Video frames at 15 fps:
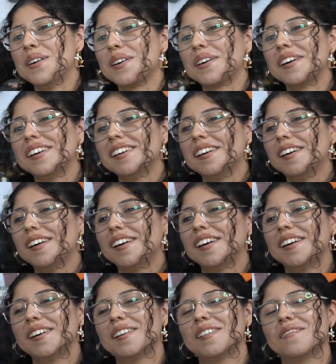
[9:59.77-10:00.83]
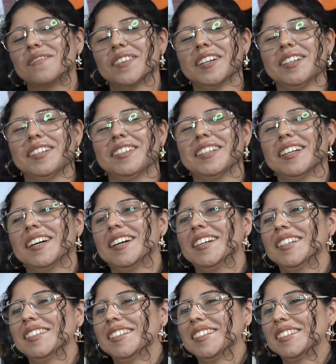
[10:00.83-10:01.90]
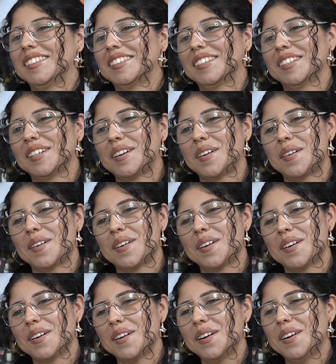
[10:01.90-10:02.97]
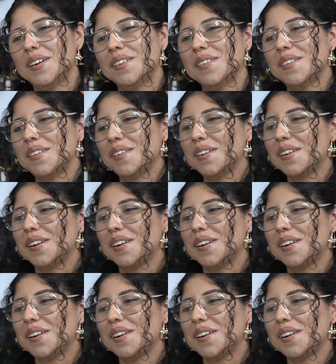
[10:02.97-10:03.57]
(silent)